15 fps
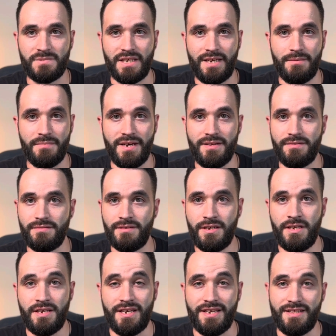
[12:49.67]
Amen.
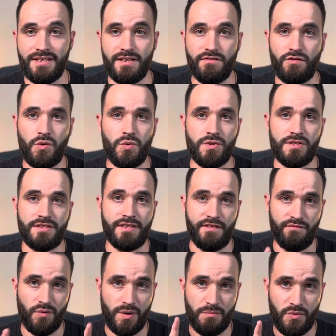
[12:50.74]
And then, of course, to give
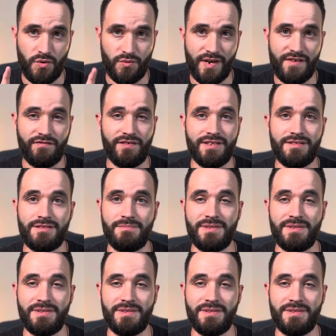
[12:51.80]
one more reference,